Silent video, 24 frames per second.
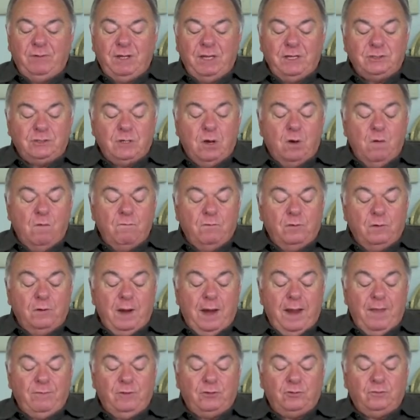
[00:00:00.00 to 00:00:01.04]
is over
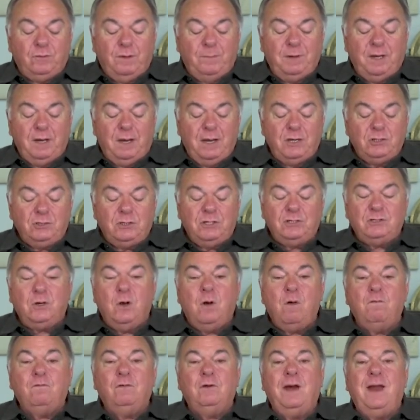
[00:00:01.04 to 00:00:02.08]
and the tribulation is
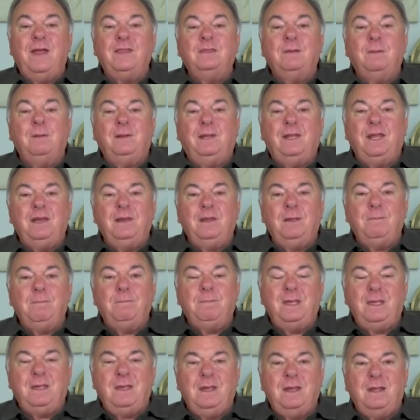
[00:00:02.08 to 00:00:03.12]
over and the millennium
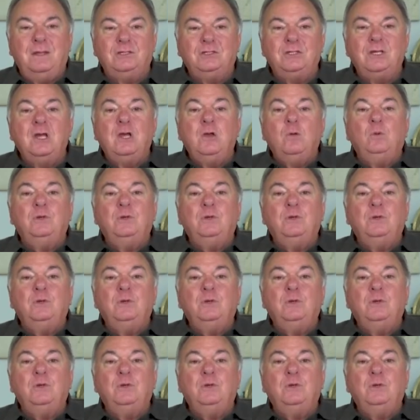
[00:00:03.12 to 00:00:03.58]
begins.